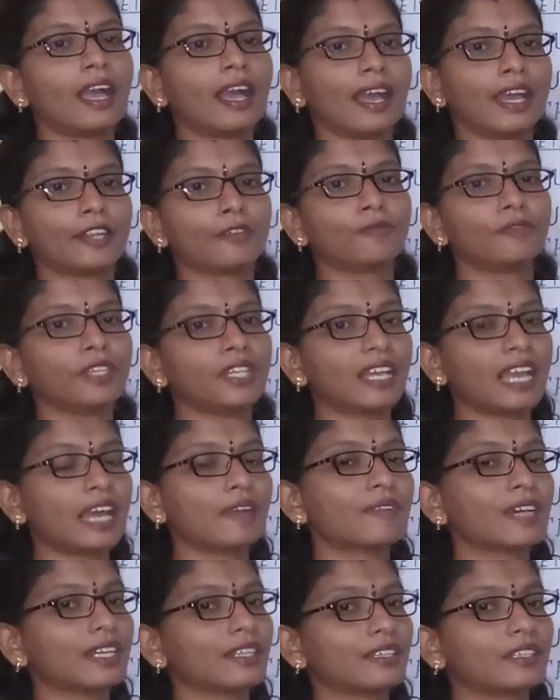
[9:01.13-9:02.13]
And we
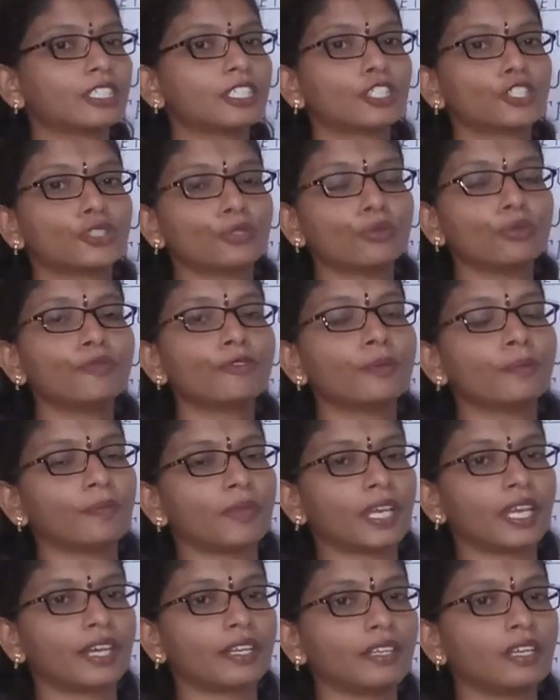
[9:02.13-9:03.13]
have another 2
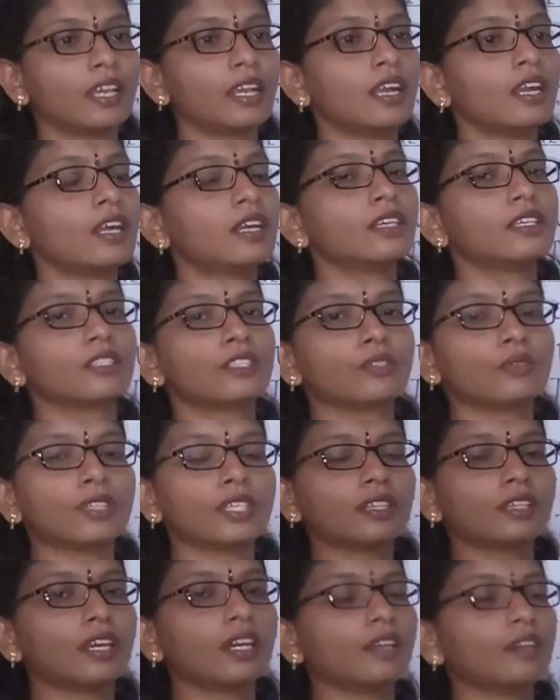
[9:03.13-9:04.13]
women,
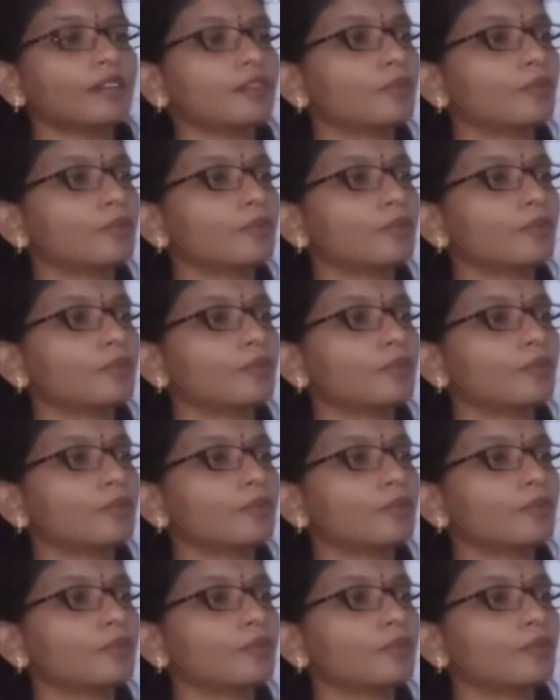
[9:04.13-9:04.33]
Sunita